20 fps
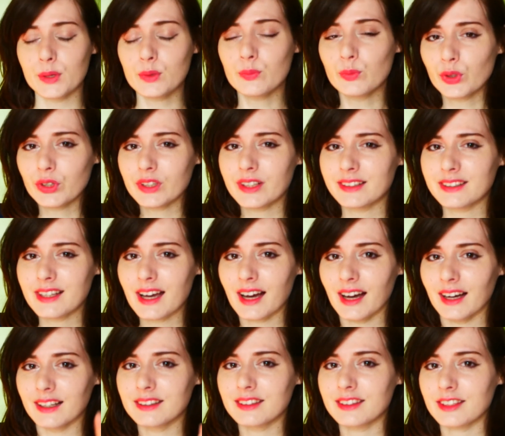But more than
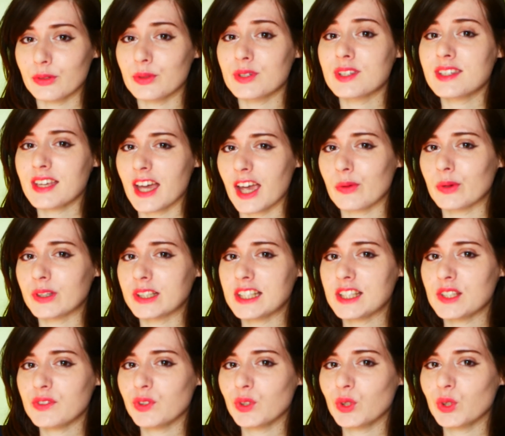that, there is
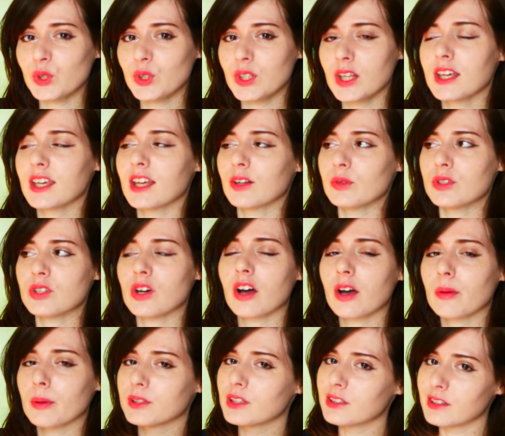Taiwanese food. Can we
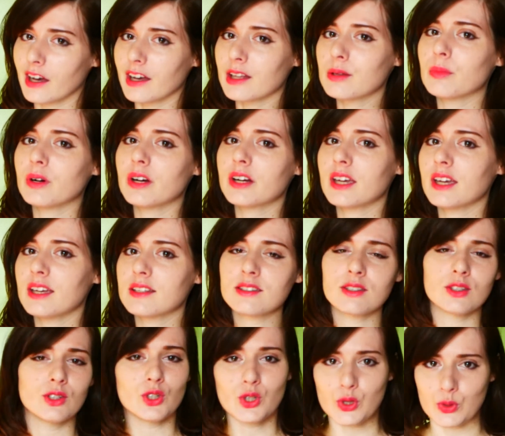talk about the night
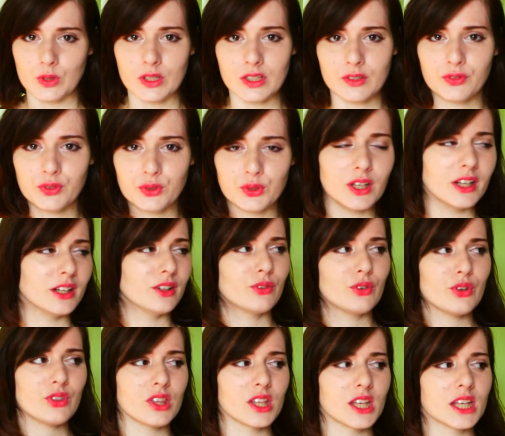markets, the street food and
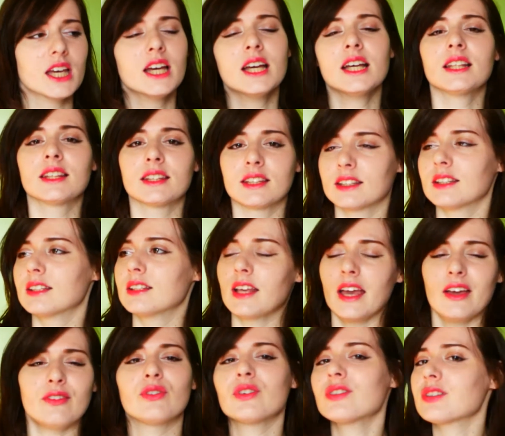everything?
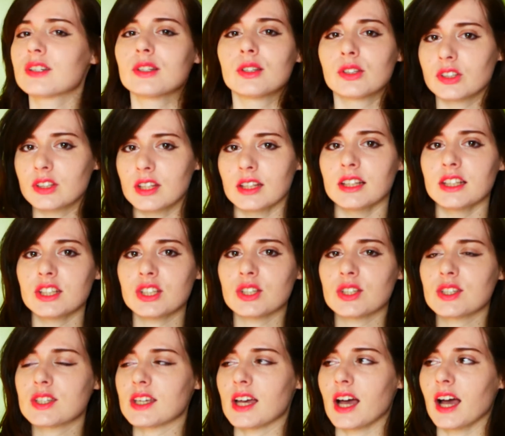Everything looked
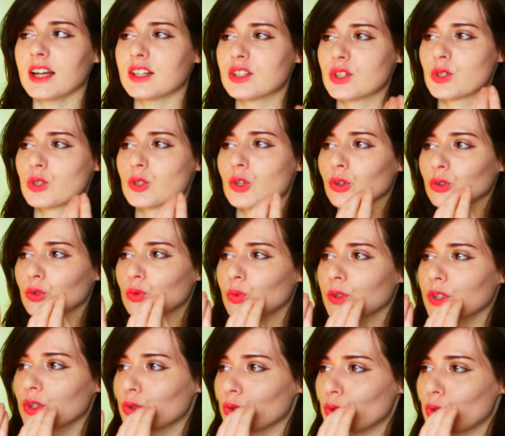delicious, I just can't
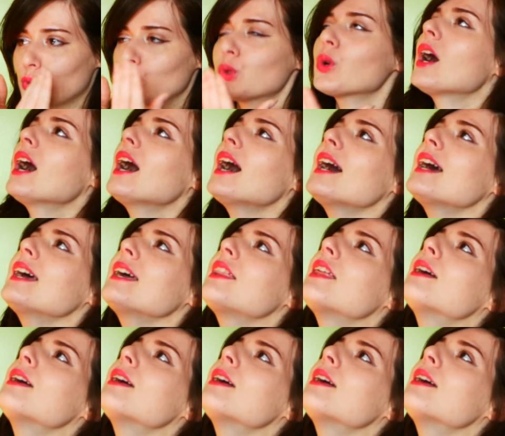wait to try